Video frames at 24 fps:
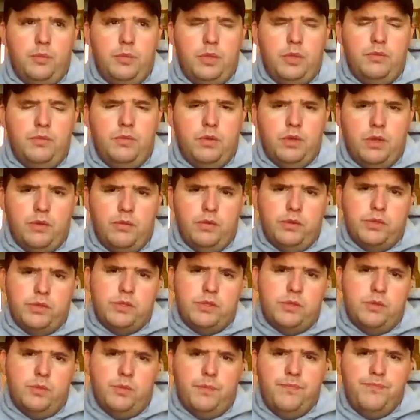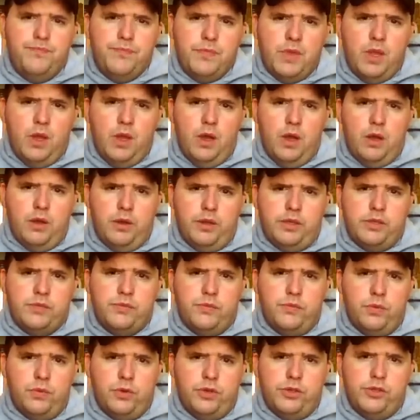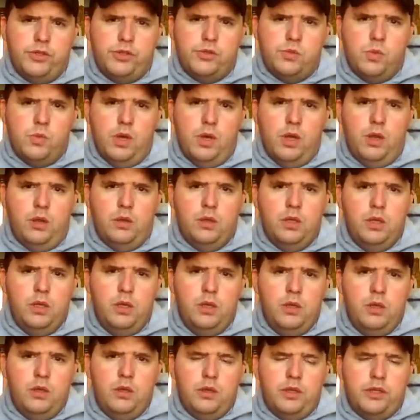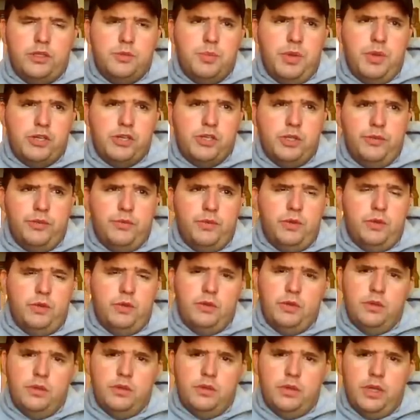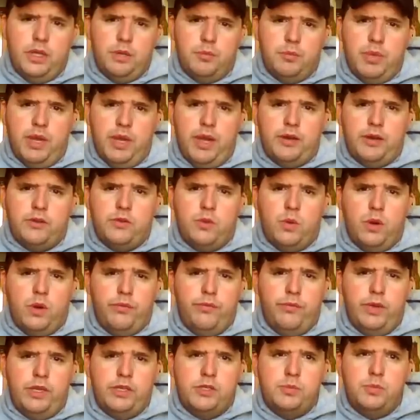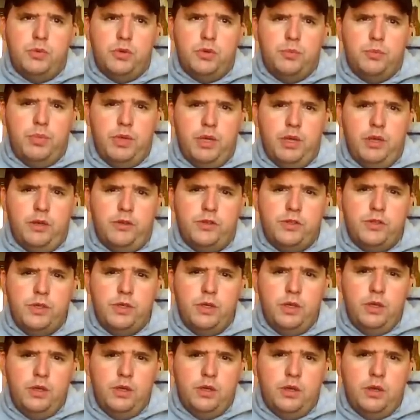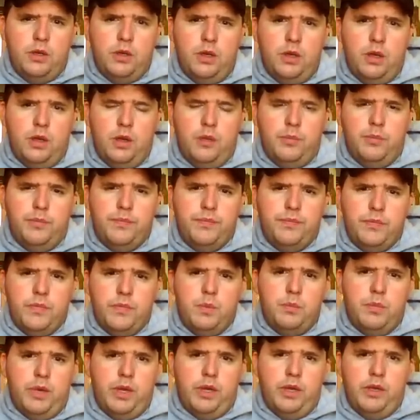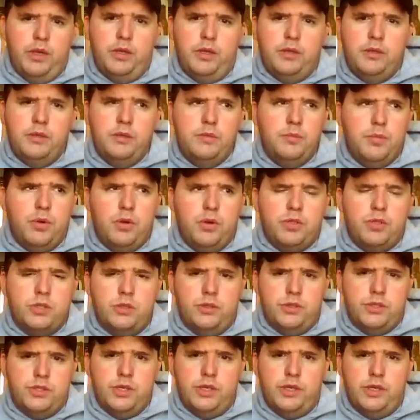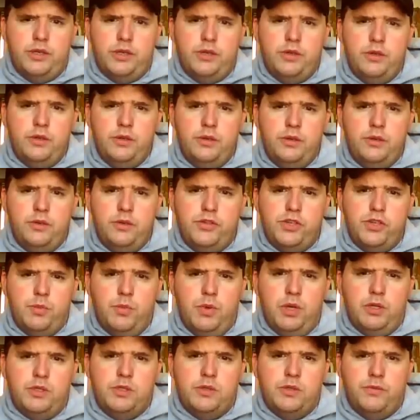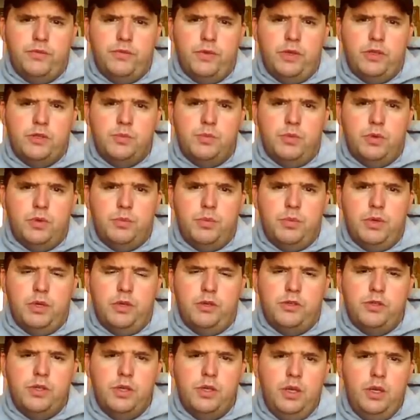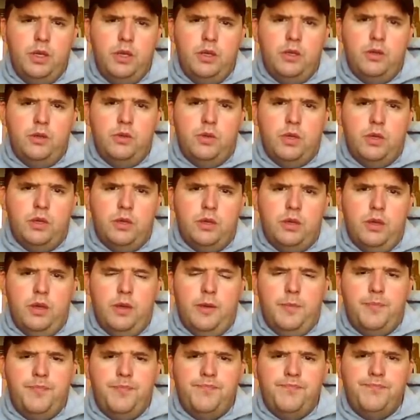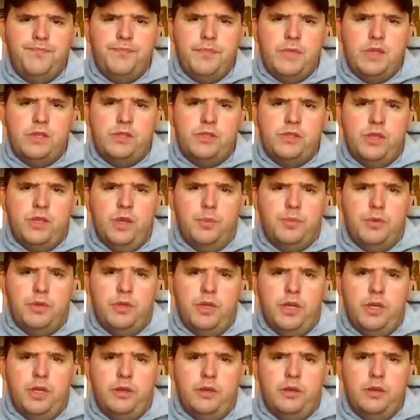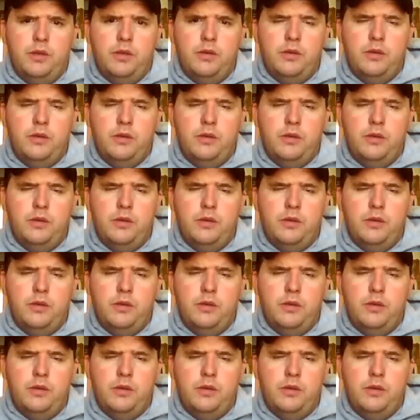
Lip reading: even give you some on ice footage as well, especially if you link back to our Facebook page, my personal site at Jim Hudson Facebook page. You can stay up to date,